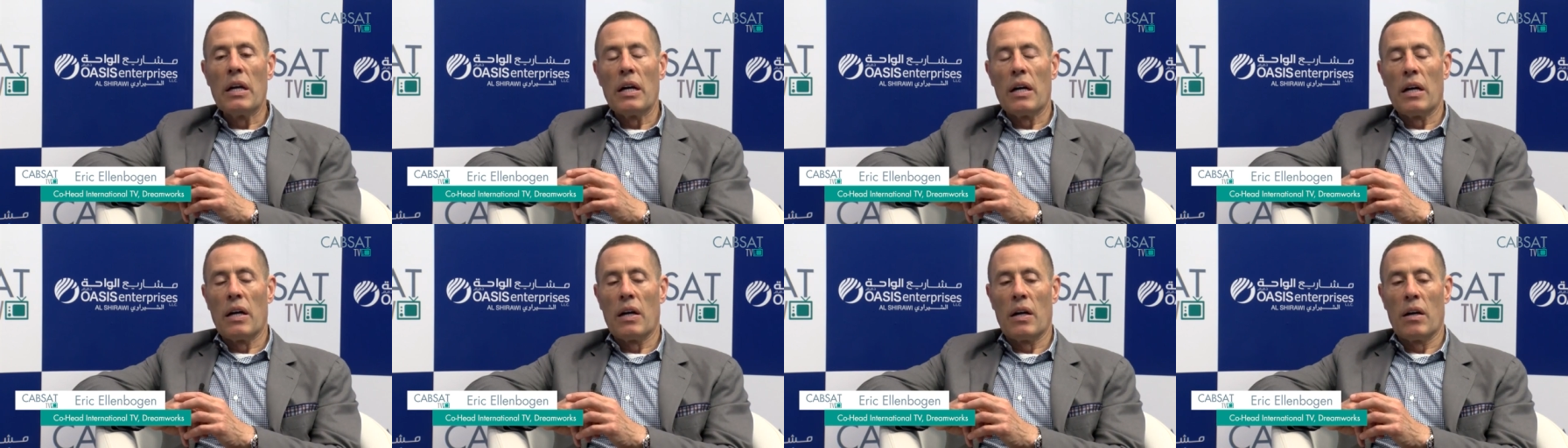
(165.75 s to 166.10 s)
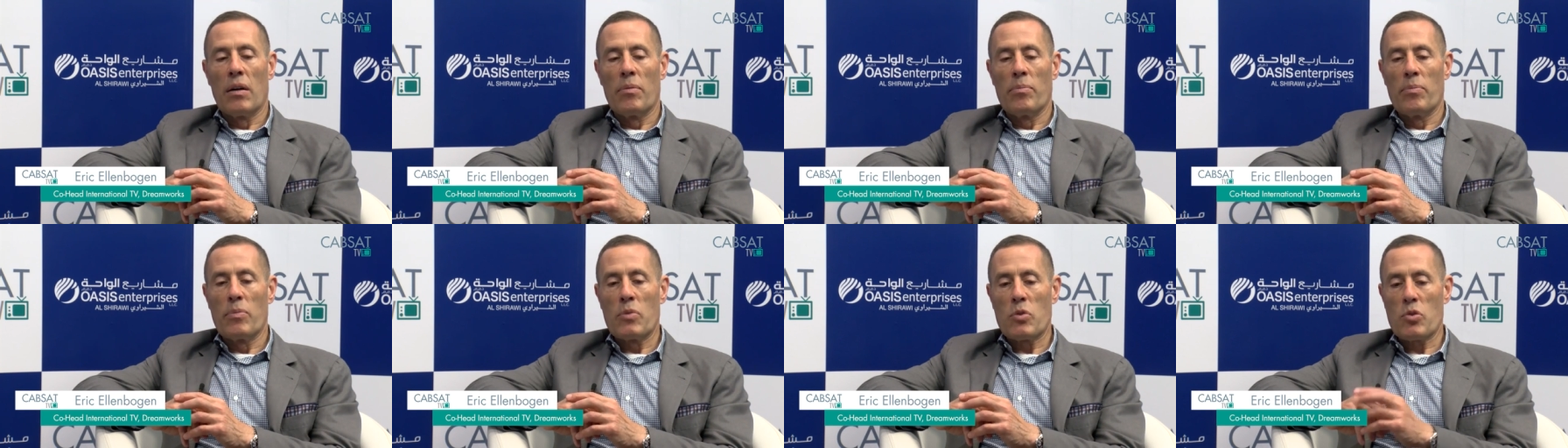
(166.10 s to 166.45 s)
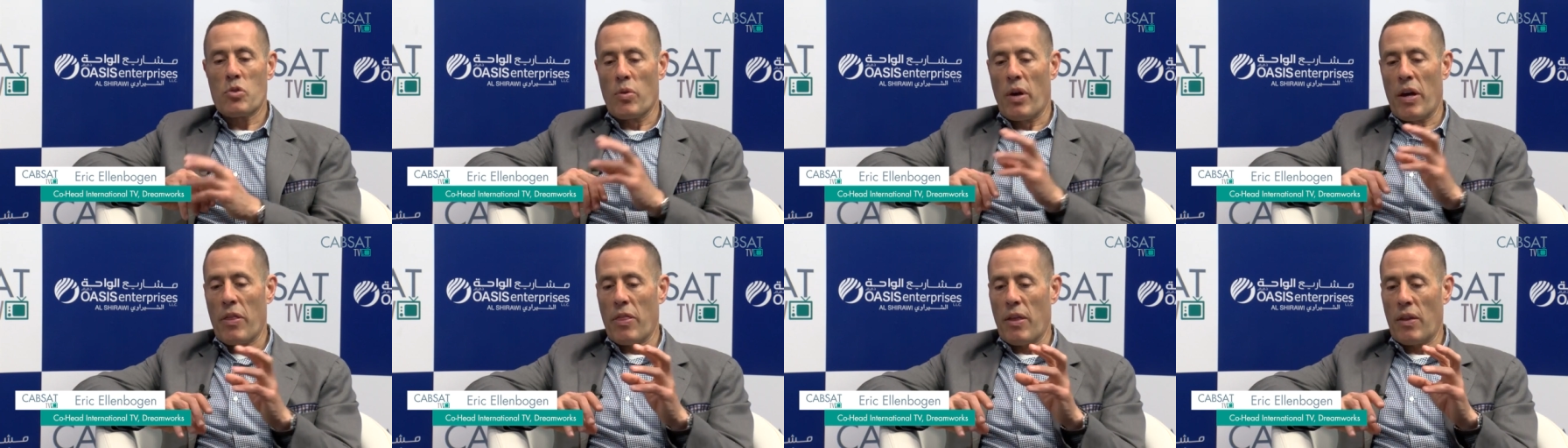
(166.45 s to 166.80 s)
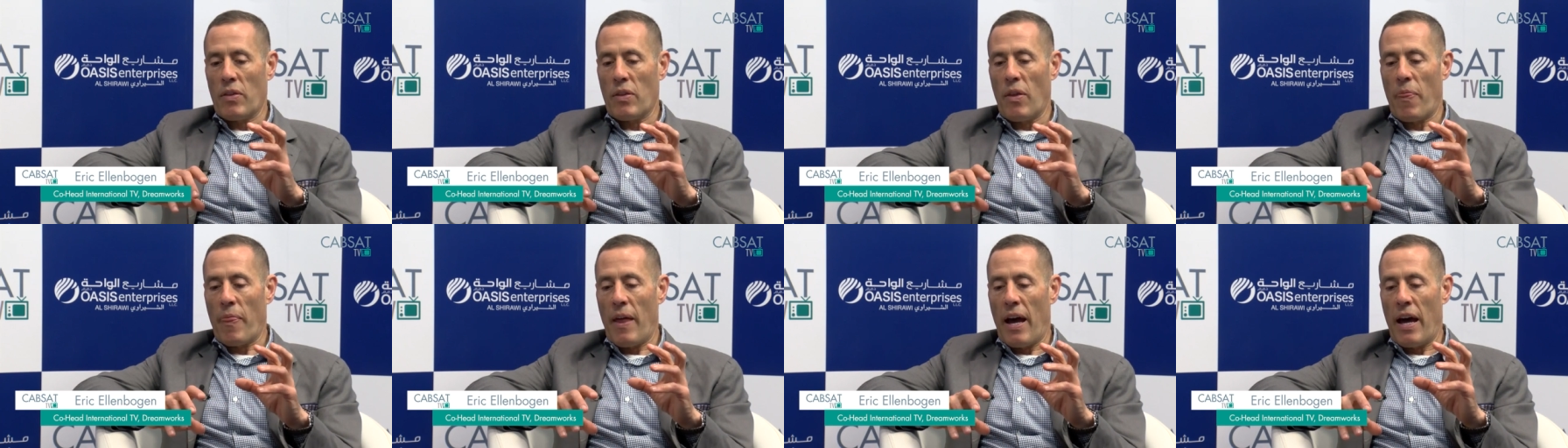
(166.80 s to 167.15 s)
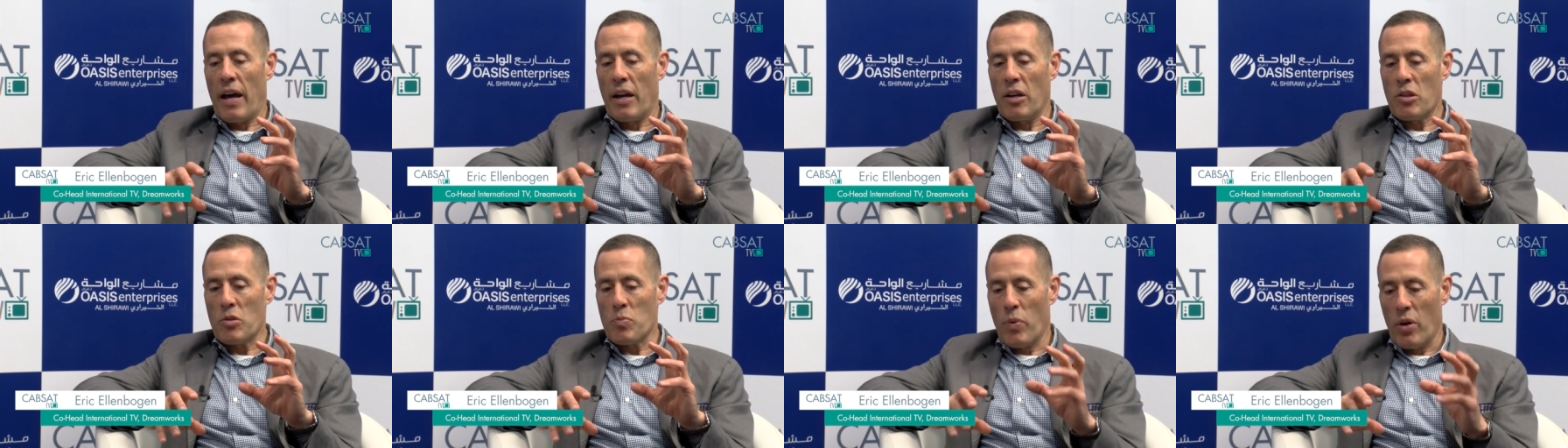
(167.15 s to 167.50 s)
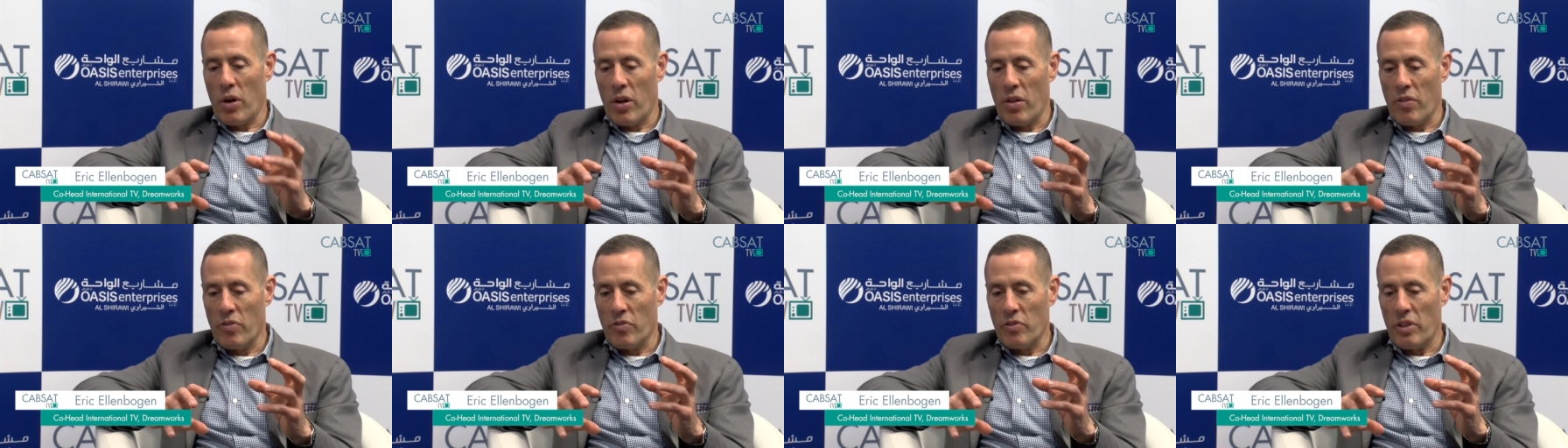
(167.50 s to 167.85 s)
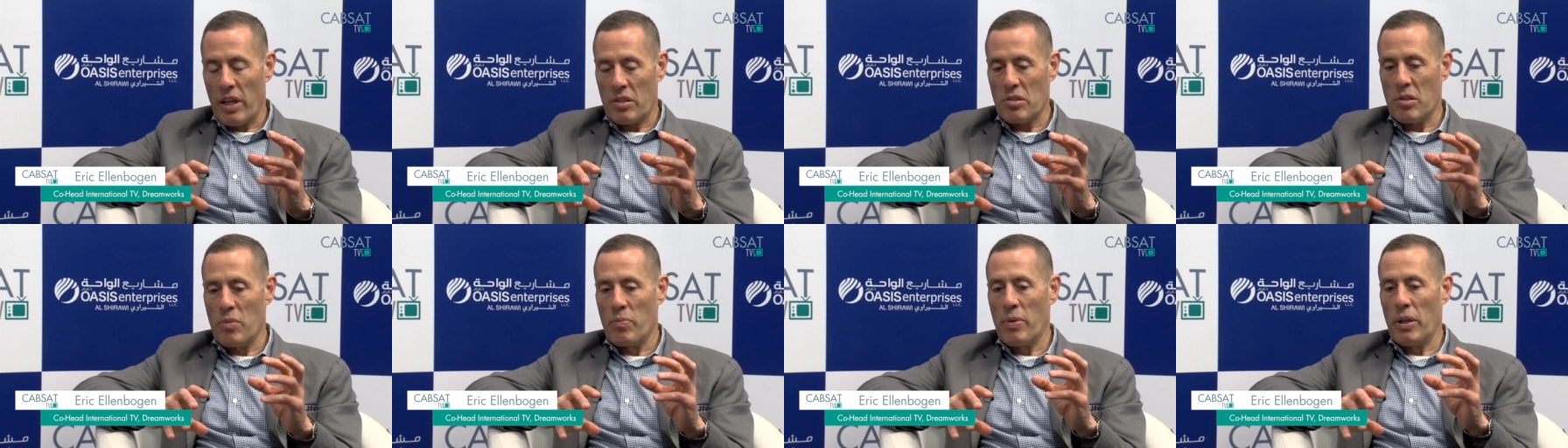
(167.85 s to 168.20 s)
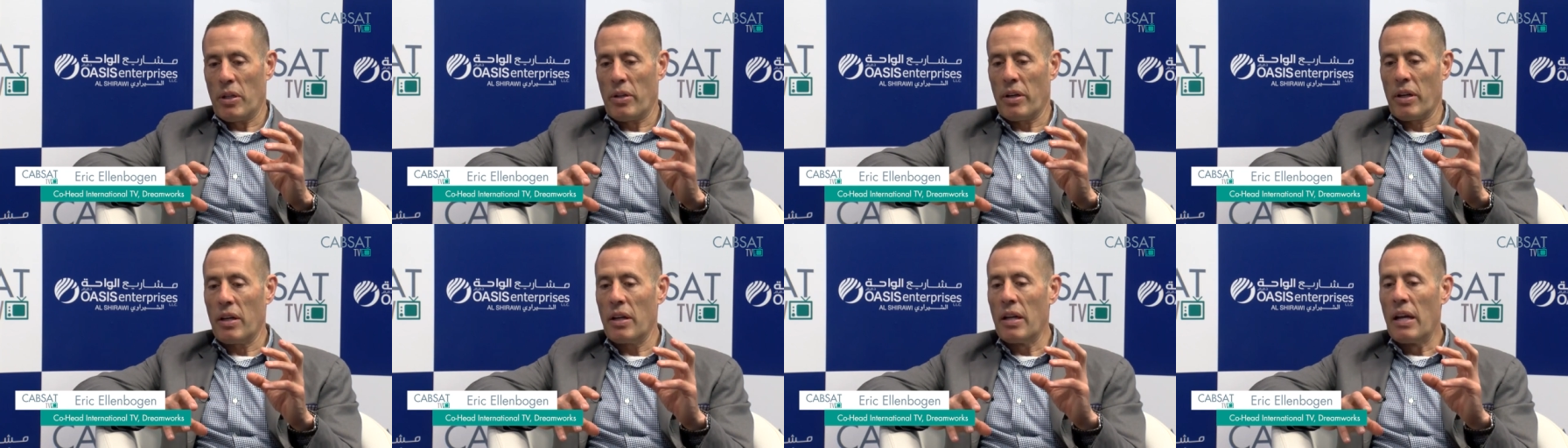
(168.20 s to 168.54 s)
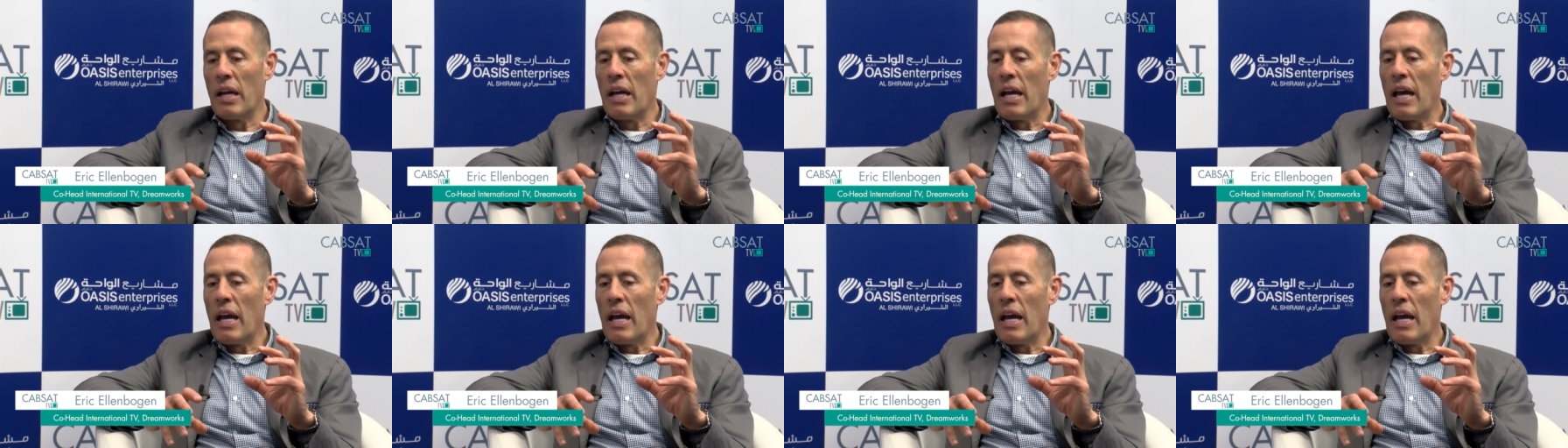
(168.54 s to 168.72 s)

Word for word: Um, so I think that that is part of the flexibility.